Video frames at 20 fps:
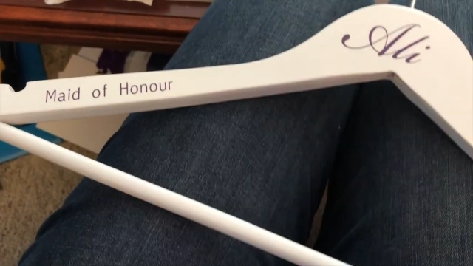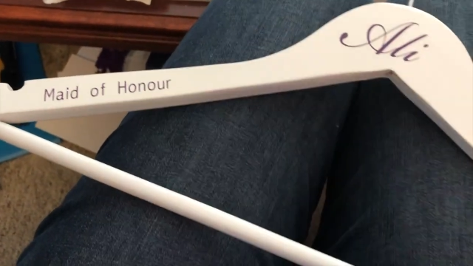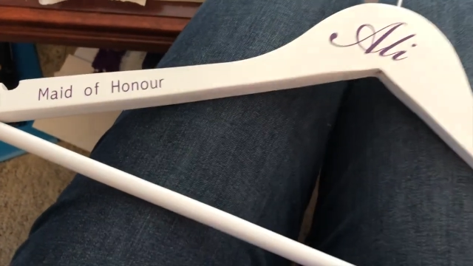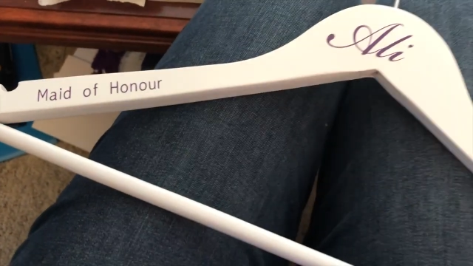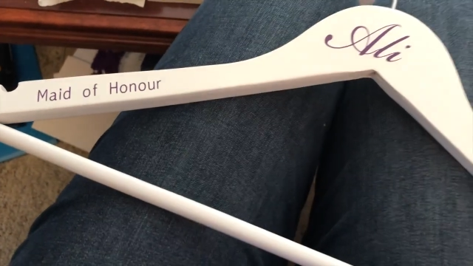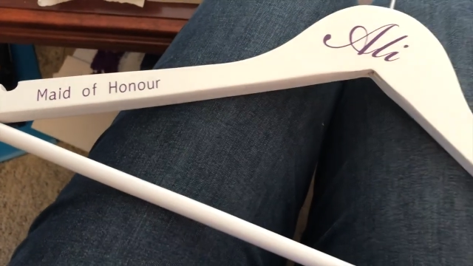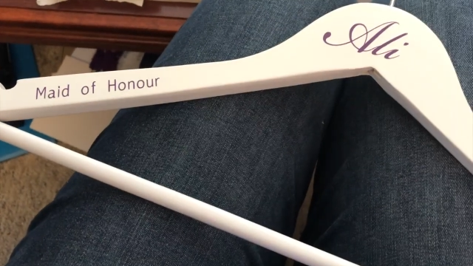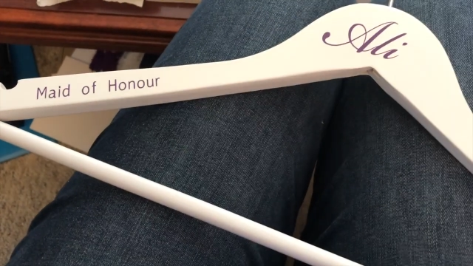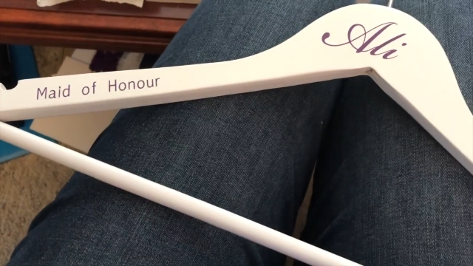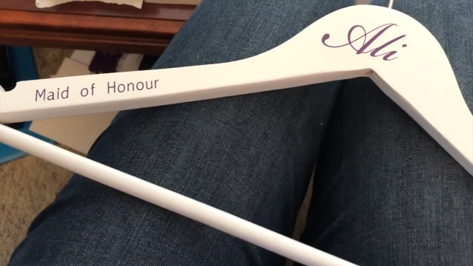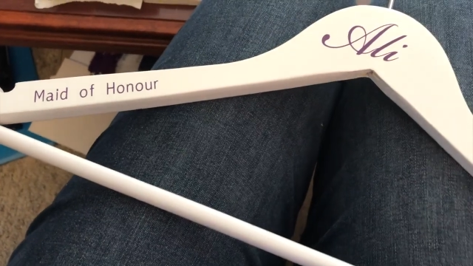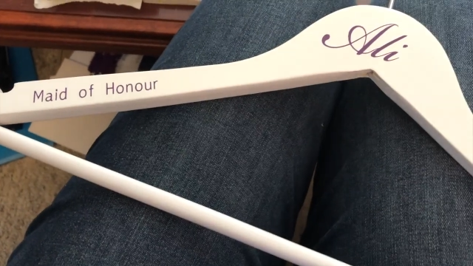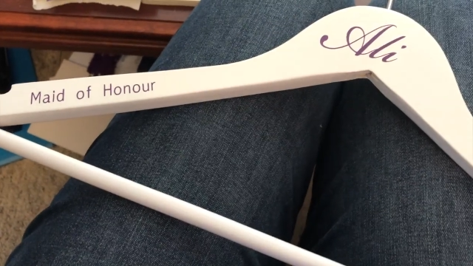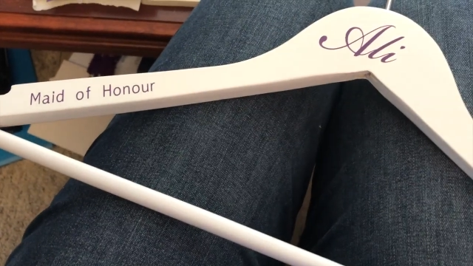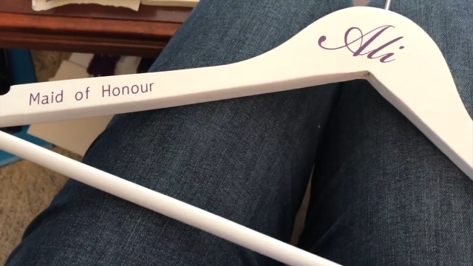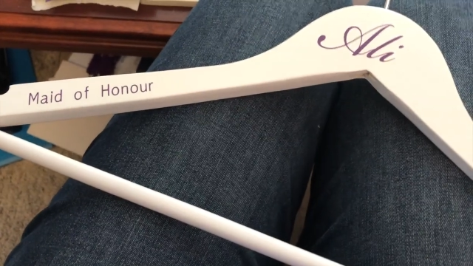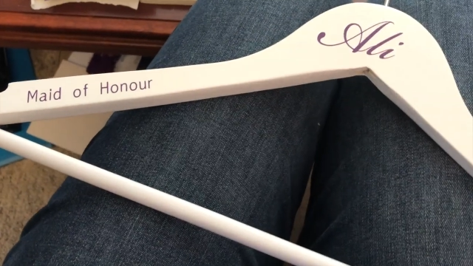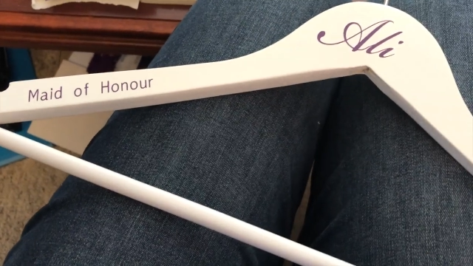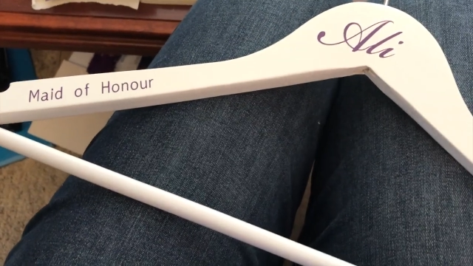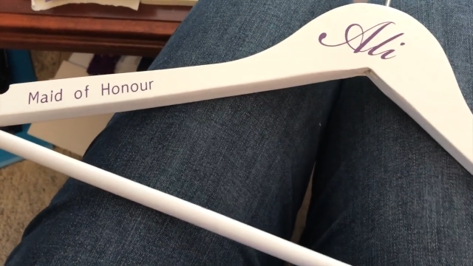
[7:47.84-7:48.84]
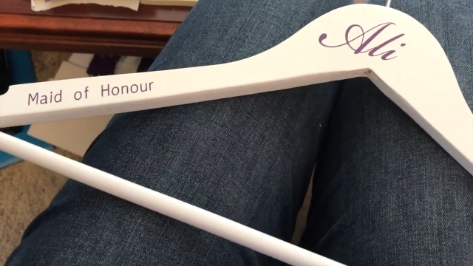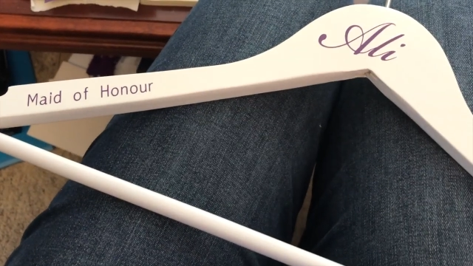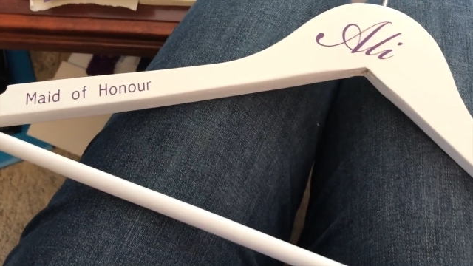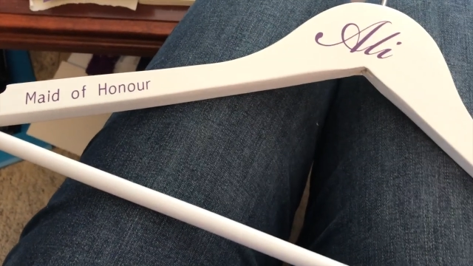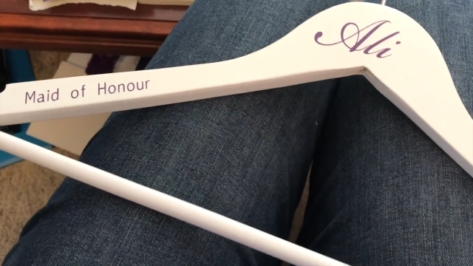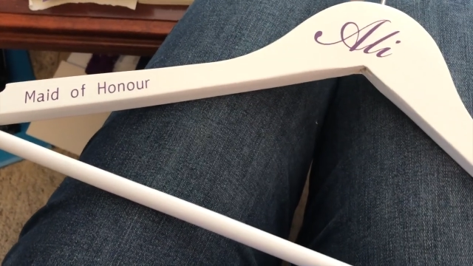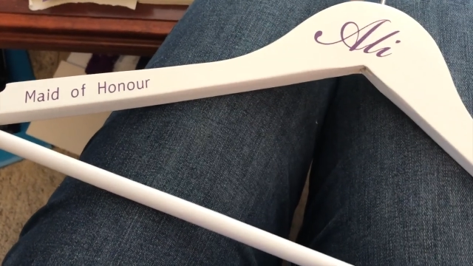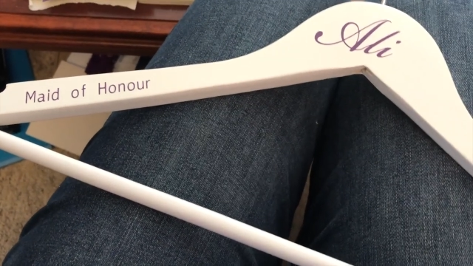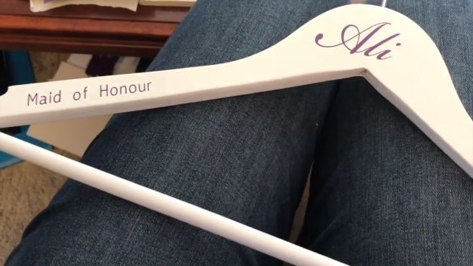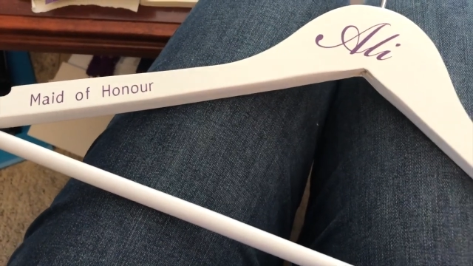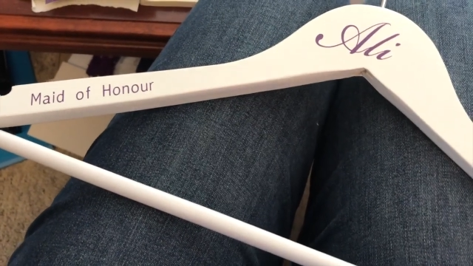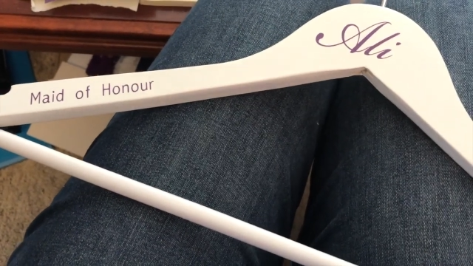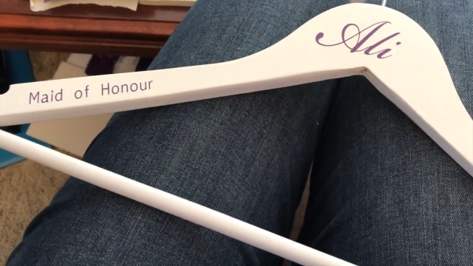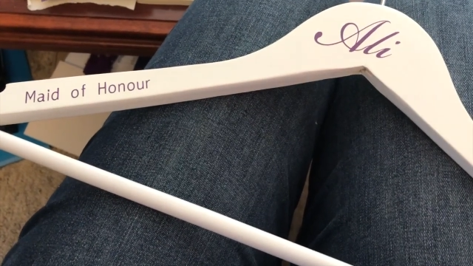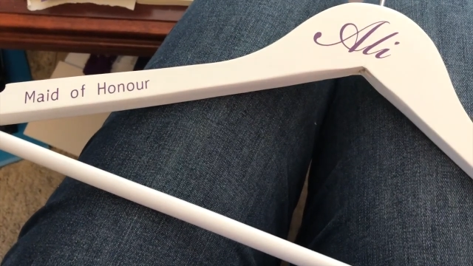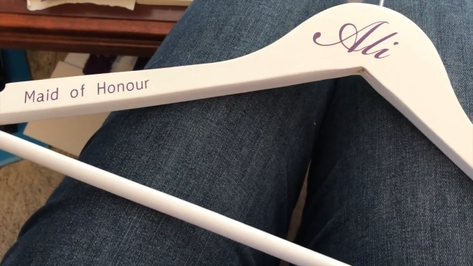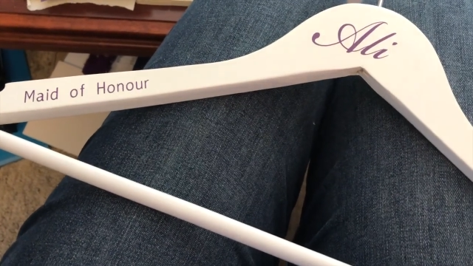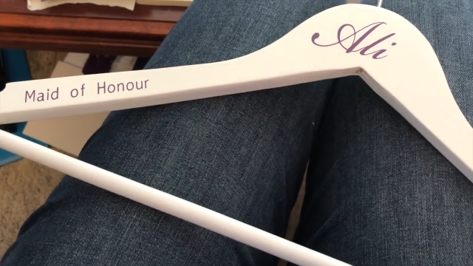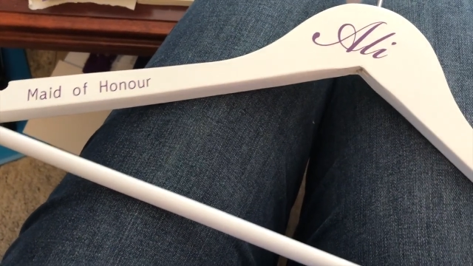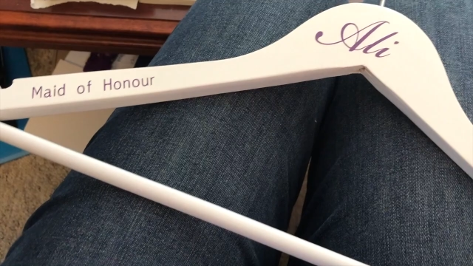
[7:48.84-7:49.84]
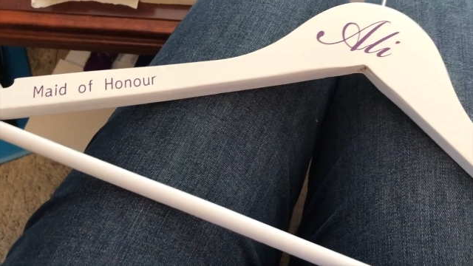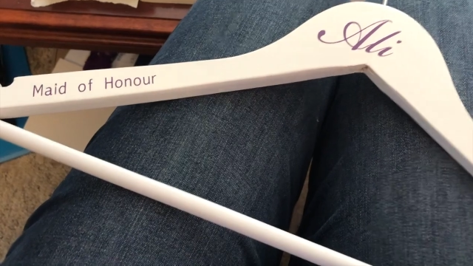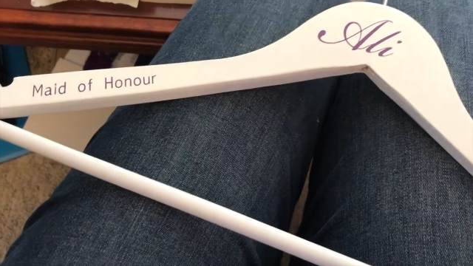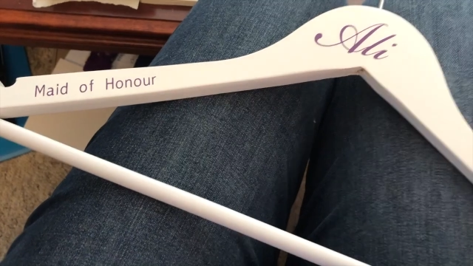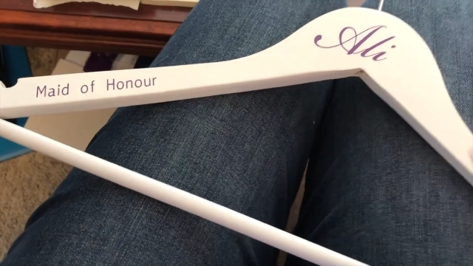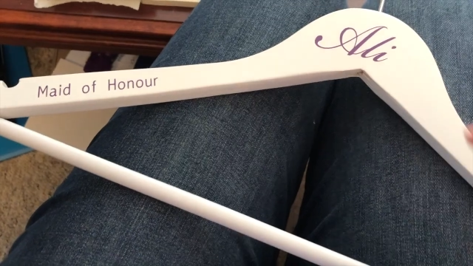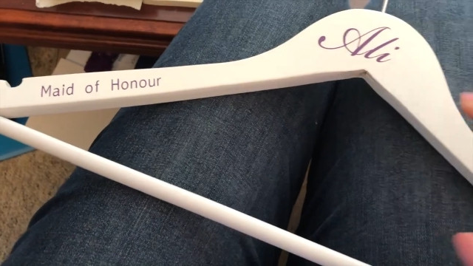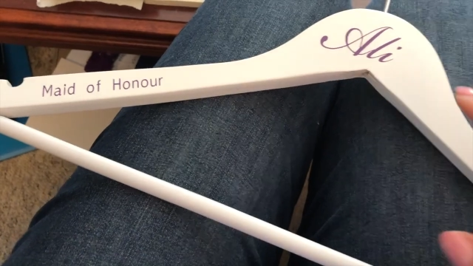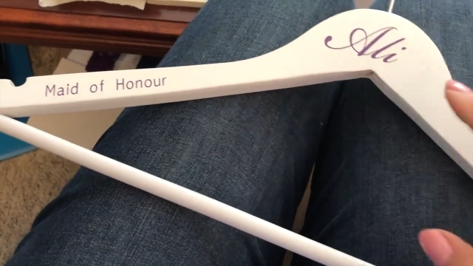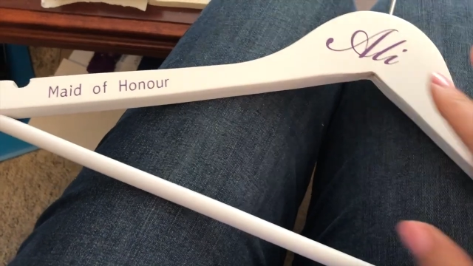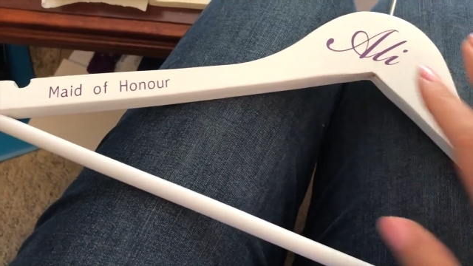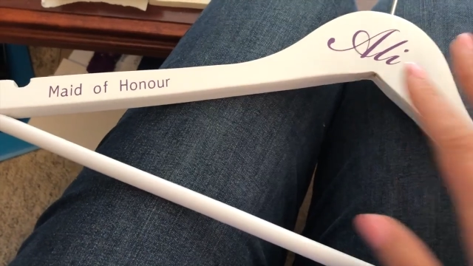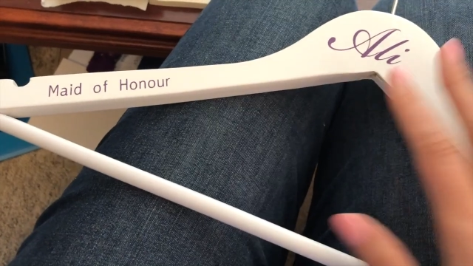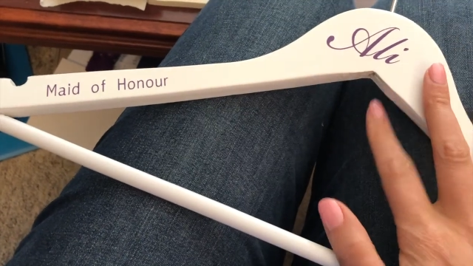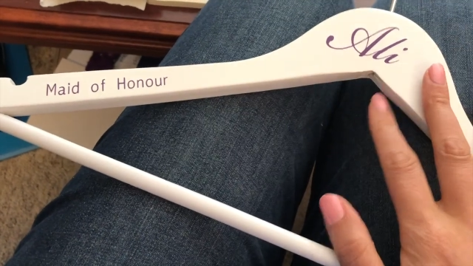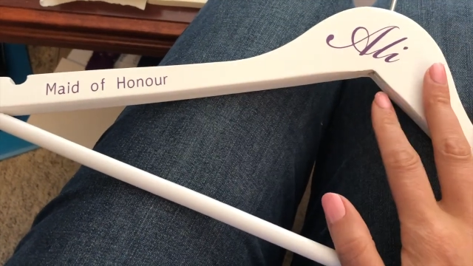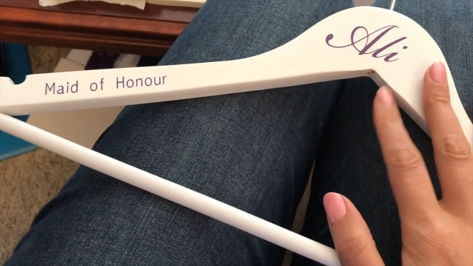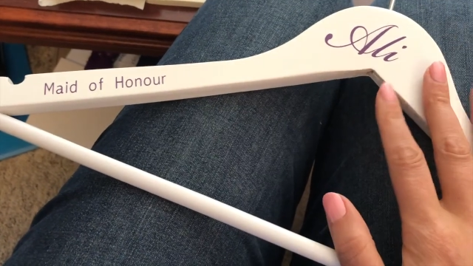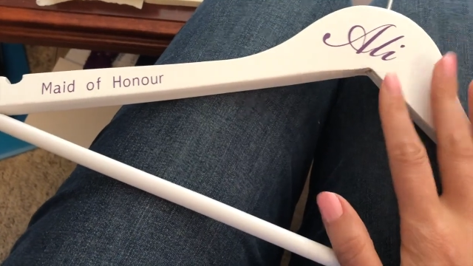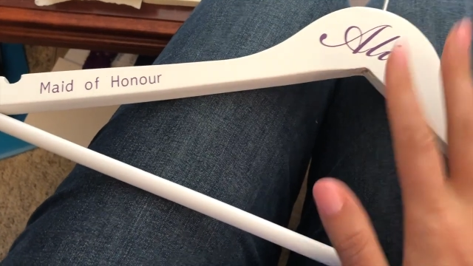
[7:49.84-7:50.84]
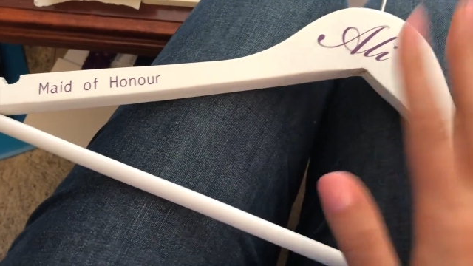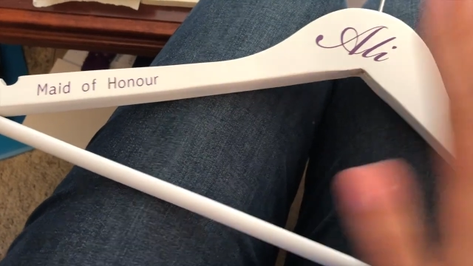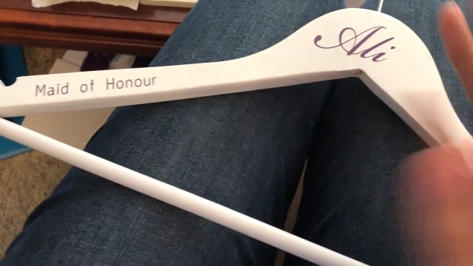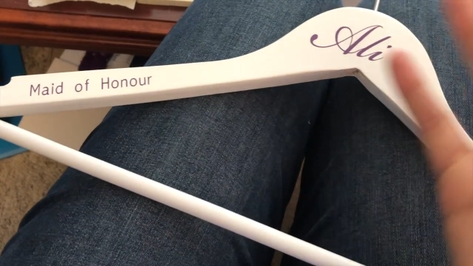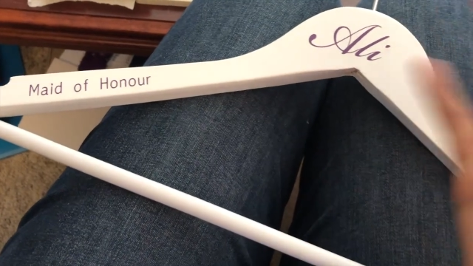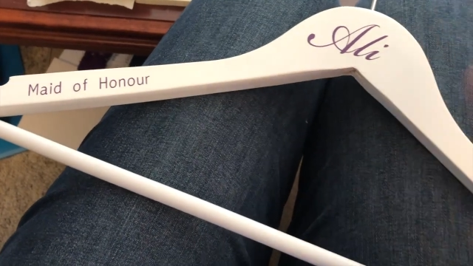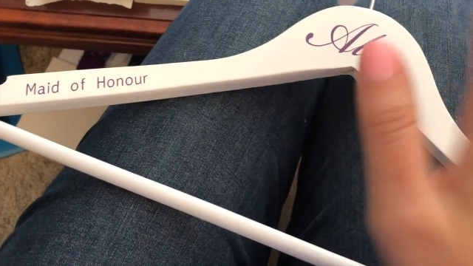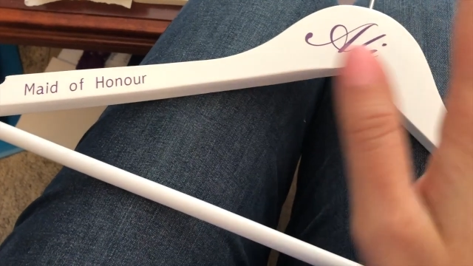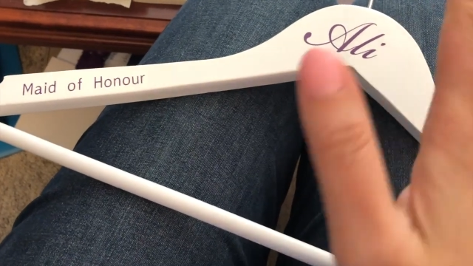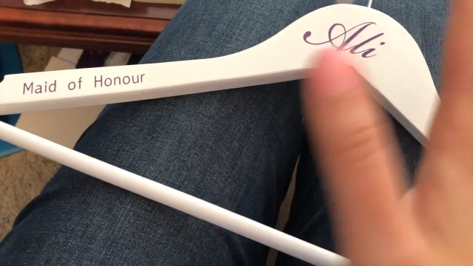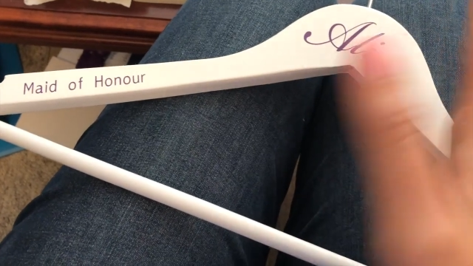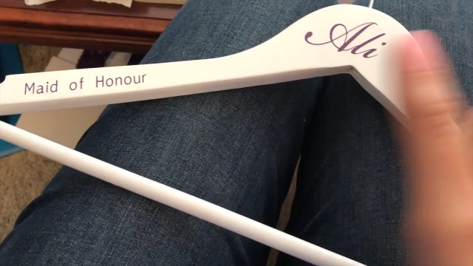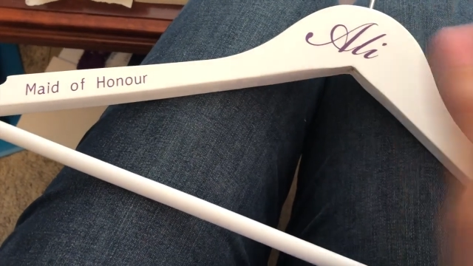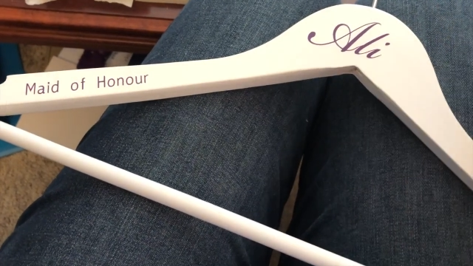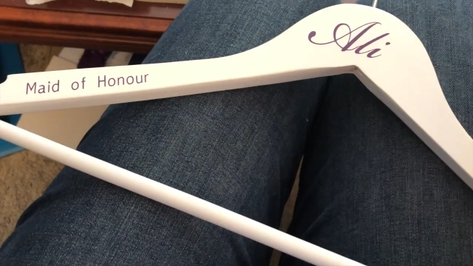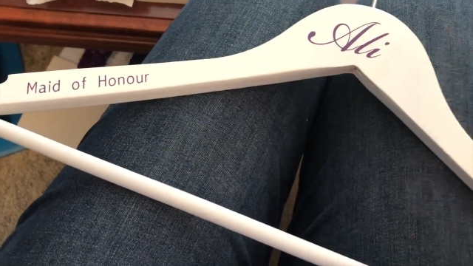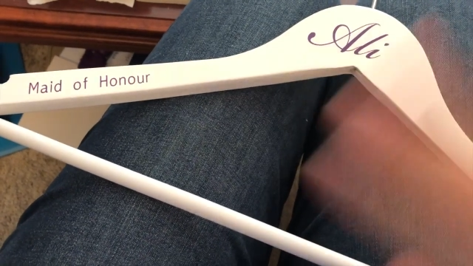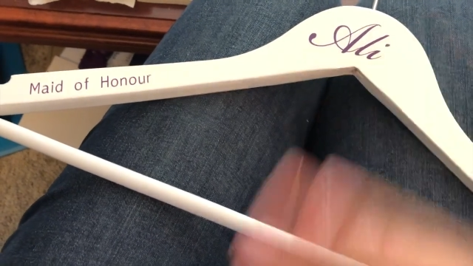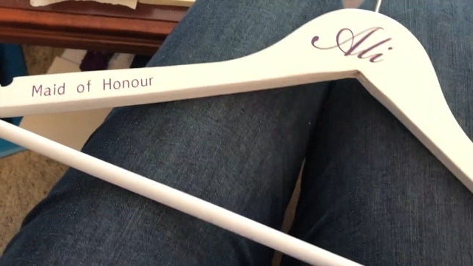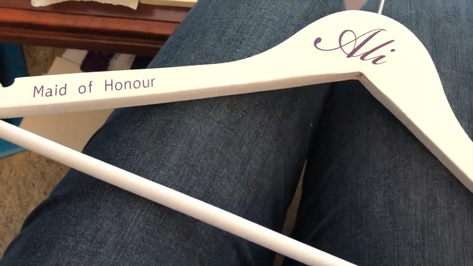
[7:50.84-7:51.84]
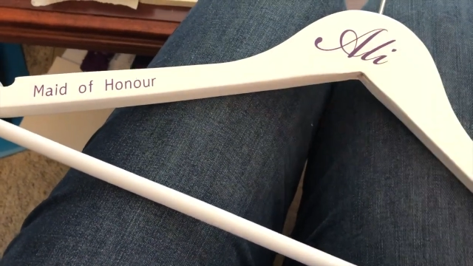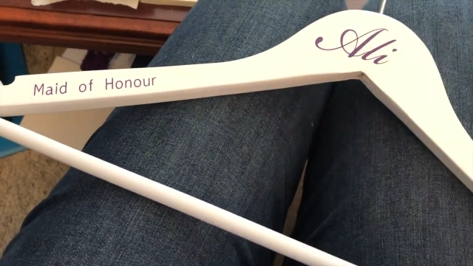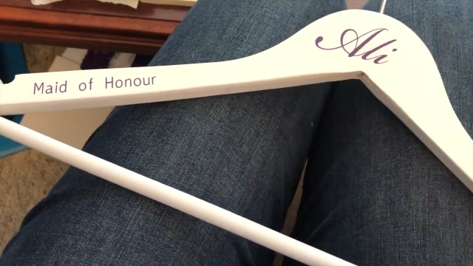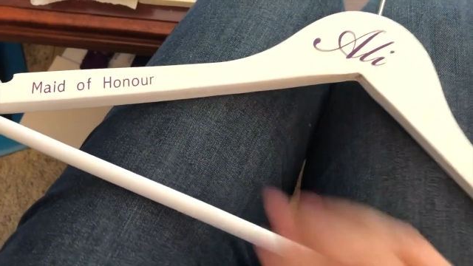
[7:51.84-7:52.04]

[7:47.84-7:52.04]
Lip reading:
(no speaker visible)